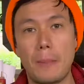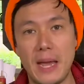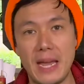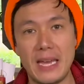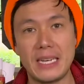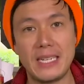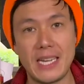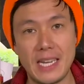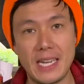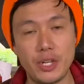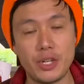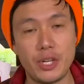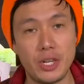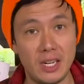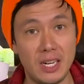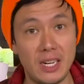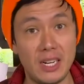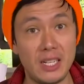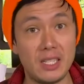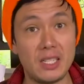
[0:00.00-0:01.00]
pay
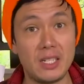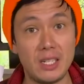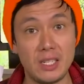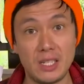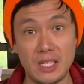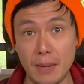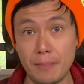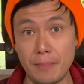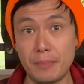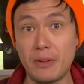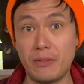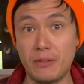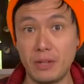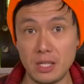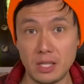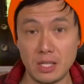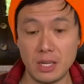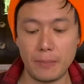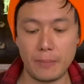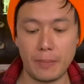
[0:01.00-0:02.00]
attention, and it's
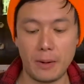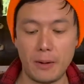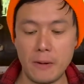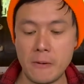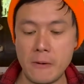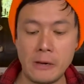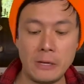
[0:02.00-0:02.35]
deceptively simple.